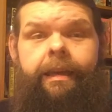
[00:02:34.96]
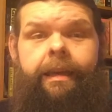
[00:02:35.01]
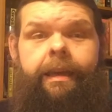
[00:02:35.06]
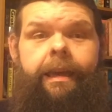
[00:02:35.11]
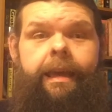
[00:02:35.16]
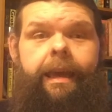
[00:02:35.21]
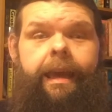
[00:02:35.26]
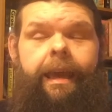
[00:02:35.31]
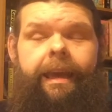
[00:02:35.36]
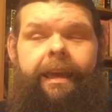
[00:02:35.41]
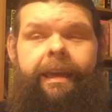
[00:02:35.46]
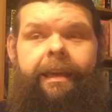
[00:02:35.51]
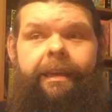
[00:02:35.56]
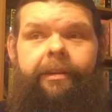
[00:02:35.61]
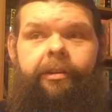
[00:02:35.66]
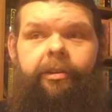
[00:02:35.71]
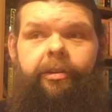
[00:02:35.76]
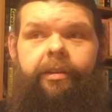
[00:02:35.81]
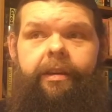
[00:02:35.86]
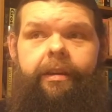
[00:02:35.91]

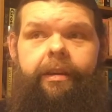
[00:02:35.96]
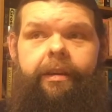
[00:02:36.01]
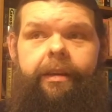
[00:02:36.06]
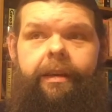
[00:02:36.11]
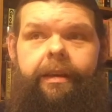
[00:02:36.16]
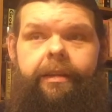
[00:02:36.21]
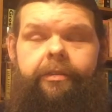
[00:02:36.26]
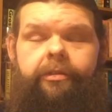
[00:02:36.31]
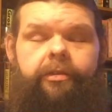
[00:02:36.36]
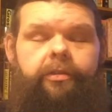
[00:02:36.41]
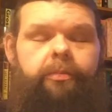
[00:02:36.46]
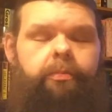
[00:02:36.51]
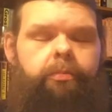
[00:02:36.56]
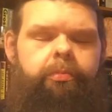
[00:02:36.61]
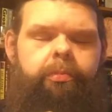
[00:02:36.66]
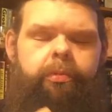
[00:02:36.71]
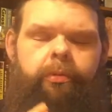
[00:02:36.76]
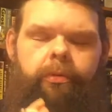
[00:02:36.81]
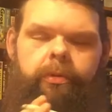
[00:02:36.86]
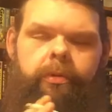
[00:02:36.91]
And it just
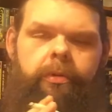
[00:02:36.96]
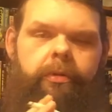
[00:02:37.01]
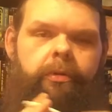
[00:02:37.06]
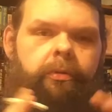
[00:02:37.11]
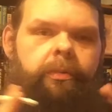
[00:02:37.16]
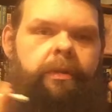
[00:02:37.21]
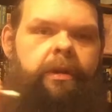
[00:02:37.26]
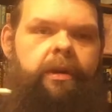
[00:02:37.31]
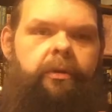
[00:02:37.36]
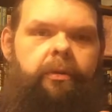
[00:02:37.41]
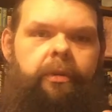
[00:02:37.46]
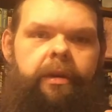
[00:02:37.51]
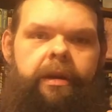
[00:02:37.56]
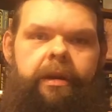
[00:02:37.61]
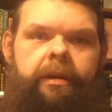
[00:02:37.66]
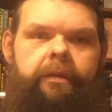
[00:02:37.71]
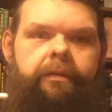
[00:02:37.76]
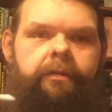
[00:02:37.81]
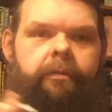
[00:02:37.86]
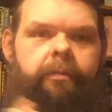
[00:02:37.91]
blew me away
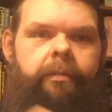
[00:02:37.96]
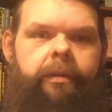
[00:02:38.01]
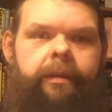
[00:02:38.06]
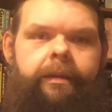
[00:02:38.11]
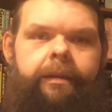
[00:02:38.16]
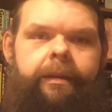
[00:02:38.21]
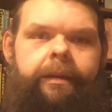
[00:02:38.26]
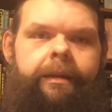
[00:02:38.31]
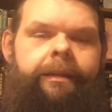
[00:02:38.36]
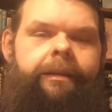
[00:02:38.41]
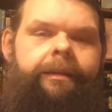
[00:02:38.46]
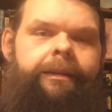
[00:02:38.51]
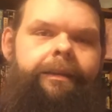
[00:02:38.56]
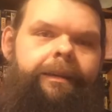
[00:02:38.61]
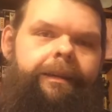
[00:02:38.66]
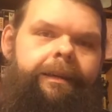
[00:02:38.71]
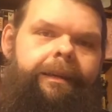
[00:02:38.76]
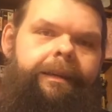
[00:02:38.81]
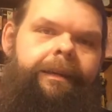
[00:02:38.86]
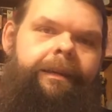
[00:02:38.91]
from beginning to
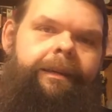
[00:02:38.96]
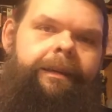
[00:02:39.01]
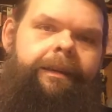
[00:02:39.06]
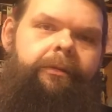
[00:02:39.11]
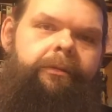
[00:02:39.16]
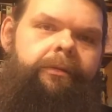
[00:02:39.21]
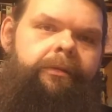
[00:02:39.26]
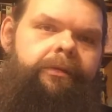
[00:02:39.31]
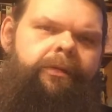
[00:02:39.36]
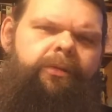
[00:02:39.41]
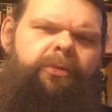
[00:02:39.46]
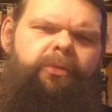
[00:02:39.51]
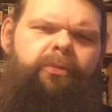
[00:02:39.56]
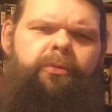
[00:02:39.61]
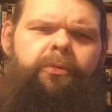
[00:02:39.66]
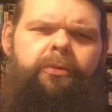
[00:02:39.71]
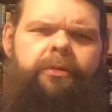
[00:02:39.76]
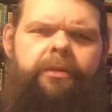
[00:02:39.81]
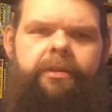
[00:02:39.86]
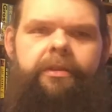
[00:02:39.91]
end. It was just
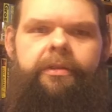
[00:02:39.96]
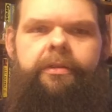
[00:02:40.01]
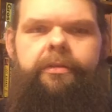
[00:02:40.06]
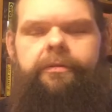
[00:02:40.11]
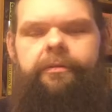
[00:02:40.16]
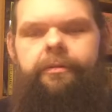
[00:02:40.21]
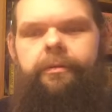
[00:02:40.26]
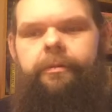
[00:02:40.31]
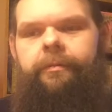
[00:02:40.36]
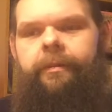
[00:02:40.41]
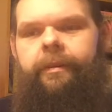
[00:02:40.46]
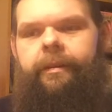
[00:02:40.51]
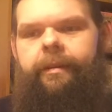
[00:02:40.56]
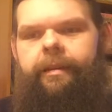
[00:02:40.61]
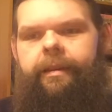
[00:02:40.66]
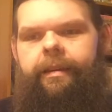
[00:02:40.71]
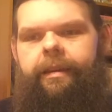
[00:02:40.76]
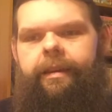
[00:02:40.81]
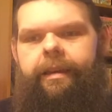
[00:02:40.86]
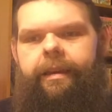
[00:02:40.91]
wonderful.
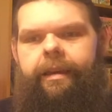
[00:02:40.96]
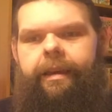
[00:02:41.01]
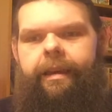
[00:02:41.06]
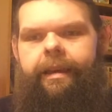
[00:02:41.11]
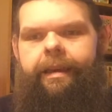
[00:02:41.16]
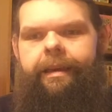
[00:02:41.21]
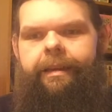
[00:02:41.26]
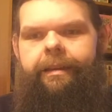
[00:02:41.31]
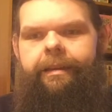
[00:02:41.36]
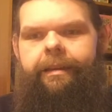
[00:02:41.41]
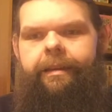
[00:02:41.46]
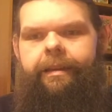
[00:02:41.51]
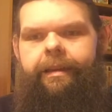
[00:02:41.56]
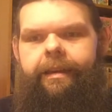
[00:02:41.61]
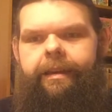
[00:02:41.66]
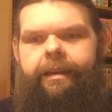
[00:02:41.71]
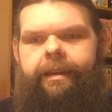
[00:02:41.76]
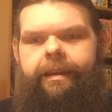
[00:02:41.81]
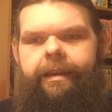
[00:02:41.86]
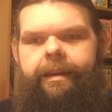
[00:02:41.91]
And
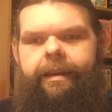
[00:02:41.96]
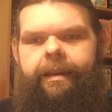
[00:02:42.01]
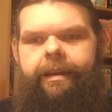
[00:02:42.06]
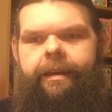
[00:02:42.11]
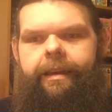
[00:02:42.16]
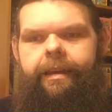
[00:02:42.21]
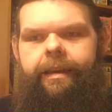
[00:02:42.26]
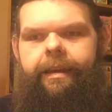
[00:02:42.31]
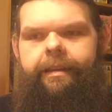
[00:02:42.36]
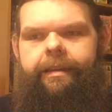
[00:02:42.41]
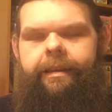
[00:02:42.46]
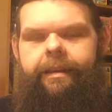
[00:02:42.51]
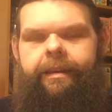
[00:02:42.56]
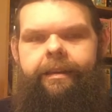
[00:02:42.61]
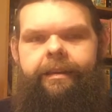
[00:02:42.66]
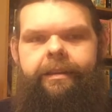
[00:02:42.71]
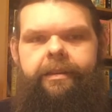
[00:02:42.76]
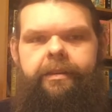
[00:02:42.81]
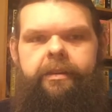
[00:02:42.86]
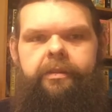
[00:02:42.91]
at the end
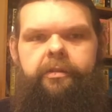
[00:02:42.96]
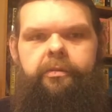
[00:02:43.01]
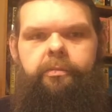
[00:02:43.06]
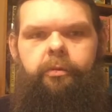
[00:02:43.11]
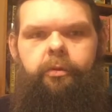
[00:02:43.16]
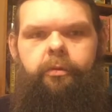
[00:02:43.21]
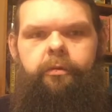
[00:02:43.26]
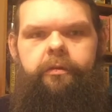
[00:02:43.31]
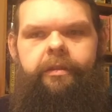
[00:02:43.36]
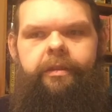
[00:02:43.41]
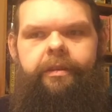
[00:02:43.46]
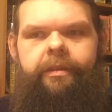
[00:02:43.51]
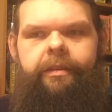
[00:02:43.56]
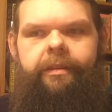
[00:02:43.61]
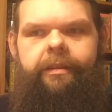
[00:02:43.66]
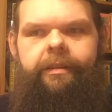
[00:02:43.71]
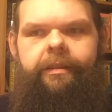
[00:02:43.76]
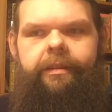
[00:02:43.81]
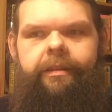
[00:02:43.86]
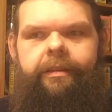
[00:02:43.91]
of this movie,
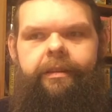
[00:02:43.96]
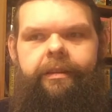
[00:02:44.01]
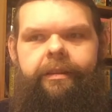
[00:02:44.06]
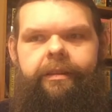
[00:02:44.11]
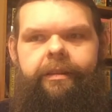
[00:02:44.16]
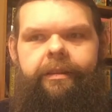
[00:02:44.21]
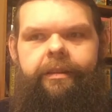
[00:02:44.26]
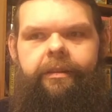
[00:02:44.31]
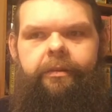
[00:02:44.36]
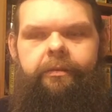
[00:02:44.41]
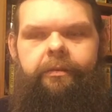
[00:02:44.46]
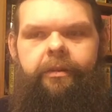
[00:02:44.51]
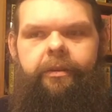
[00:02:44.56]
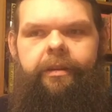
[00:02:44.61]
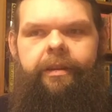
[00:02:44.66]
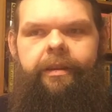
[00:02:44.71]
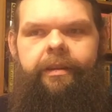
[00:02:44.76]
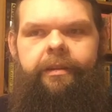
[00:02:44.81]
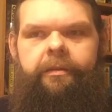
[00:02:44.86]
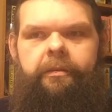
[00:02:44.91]
the
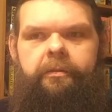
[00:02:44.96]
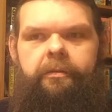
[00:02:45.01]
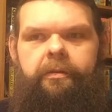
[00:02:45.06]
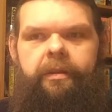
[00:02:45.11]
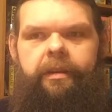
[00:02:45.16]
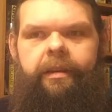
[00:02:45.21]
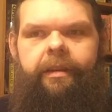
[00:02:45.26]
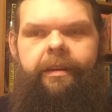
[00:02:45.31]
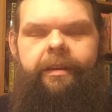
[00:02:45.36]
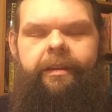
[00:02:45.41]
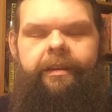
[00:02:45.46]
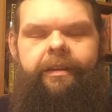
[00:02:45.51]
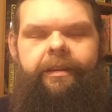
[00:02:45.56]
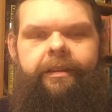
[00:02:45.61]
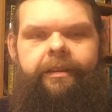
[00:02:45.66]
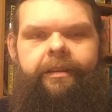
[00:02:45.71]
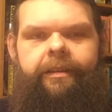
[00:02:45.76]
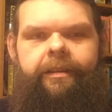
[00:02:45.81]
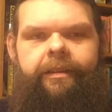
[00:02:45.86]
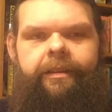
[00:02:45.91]
very end of the
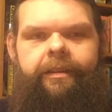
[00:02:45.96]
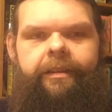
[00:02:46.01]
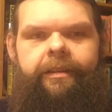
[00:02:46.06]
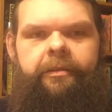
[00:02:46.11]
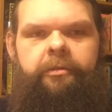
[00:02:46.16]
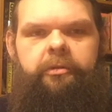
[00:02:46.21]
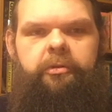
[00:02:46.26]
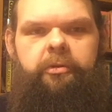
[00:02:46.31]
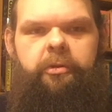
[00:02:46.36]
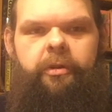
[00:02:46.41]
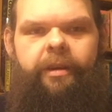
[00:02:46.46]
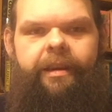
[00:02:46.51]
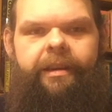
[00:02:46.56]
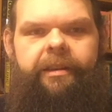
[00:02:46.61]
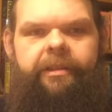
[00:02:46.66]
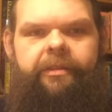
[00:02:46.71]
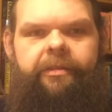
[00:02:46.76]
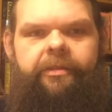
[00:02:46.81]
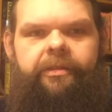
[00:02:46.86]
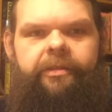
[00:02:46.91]
end
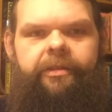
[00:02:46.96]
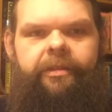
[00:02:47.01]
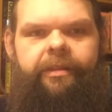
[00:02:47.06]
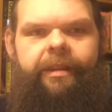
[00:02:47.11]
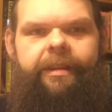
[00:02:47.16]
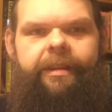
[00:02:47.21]
credits, it's